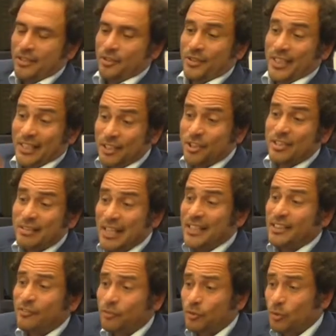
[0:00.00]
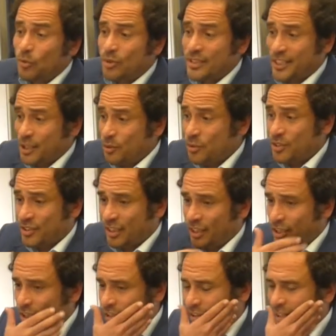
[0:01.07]
So the legislative tools used
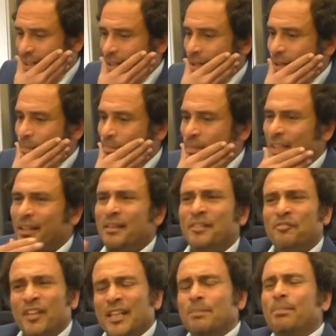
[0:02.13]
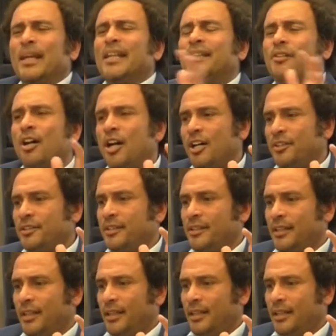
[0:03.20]
are in fact built on